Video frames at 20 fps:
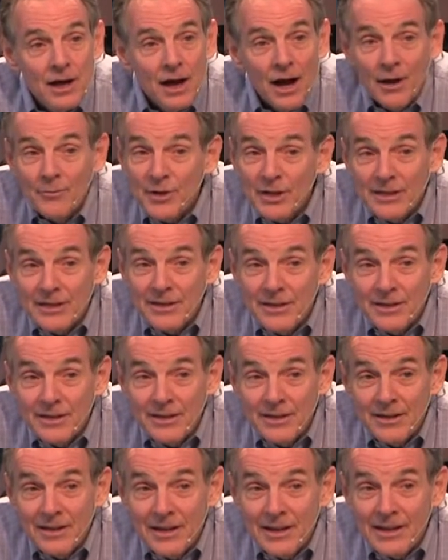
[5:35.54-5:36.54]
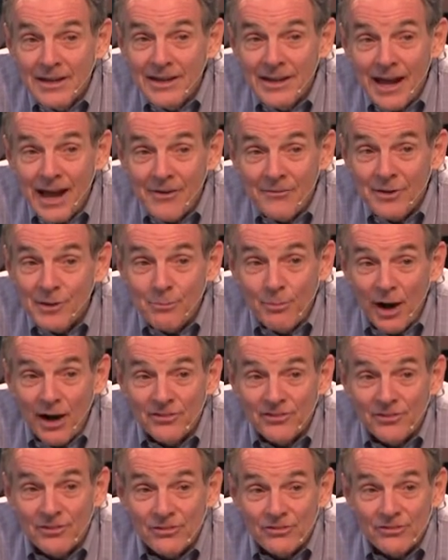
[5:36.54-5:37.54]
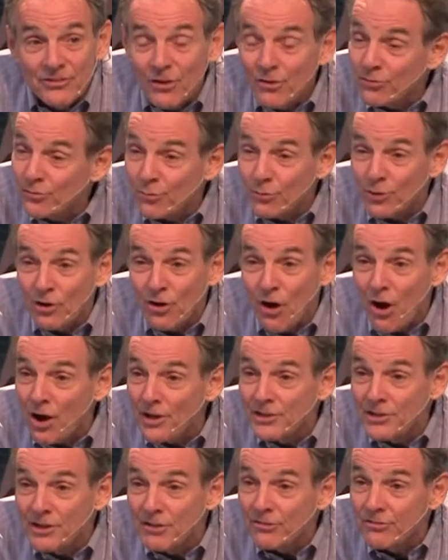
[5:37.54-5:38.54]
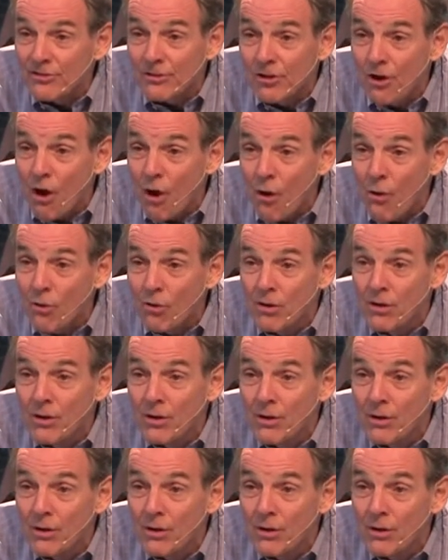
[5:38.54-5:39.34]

I mean, he didn't have any muscles, those were gone years ago.